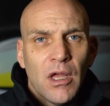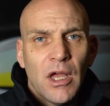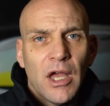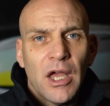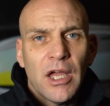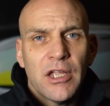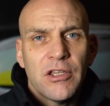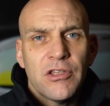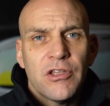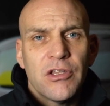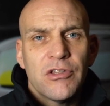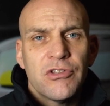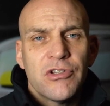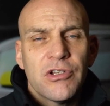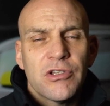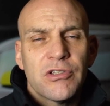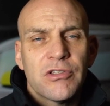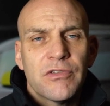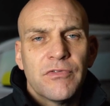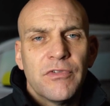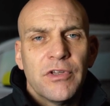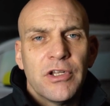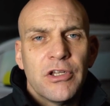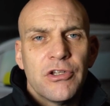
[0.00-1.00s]
and
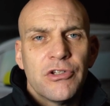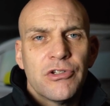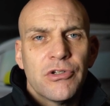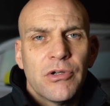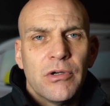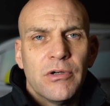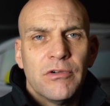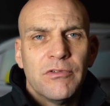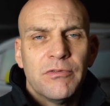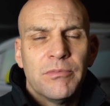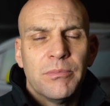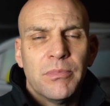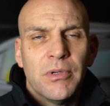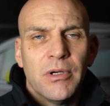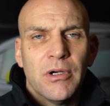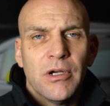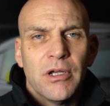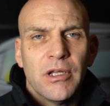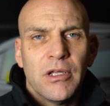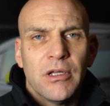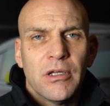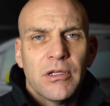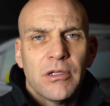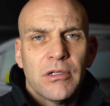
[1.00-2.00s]
just finish off
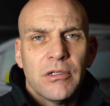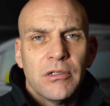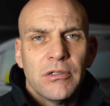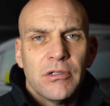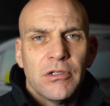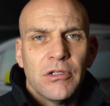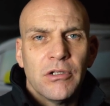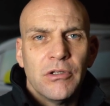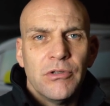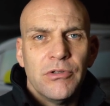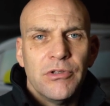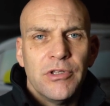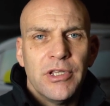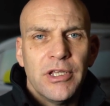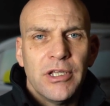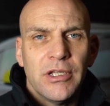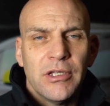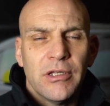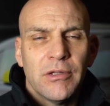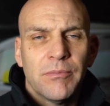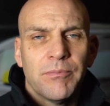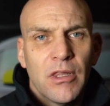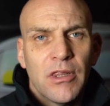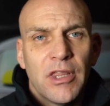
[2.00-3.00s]
by
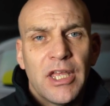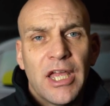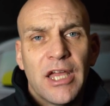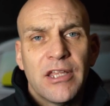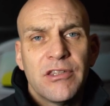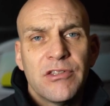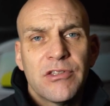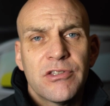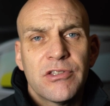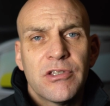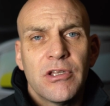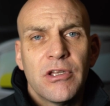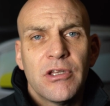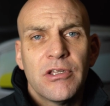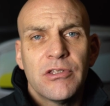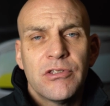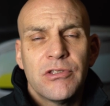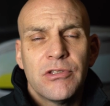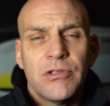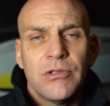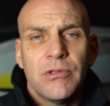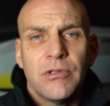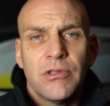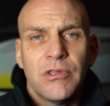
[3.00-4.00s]
concluding the answer
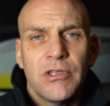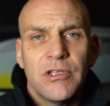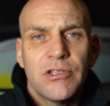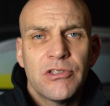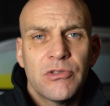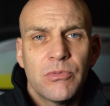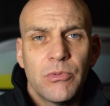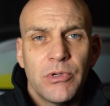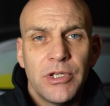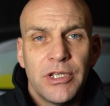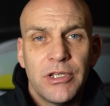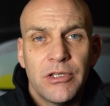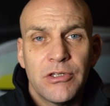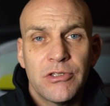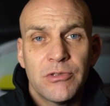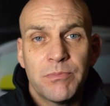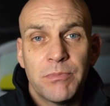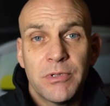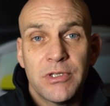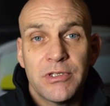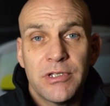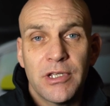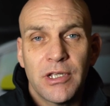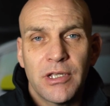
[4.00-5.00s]
to this week's
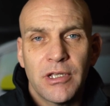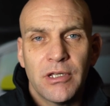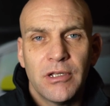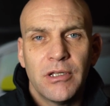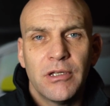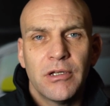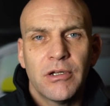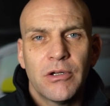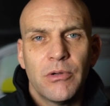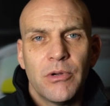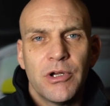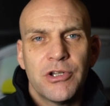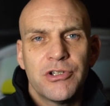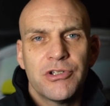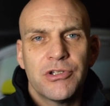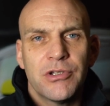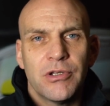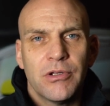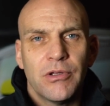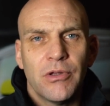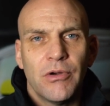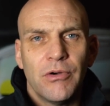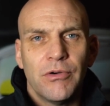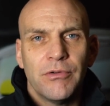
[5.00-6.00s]
particular
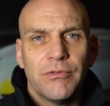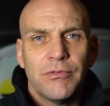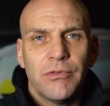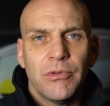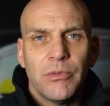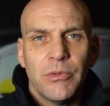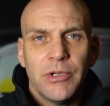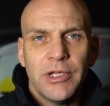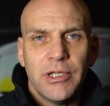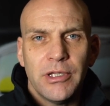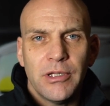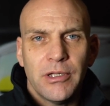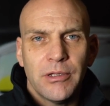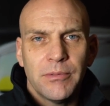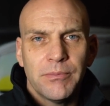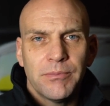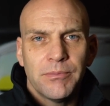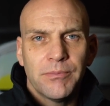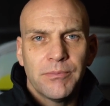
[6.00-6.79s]
question of the week,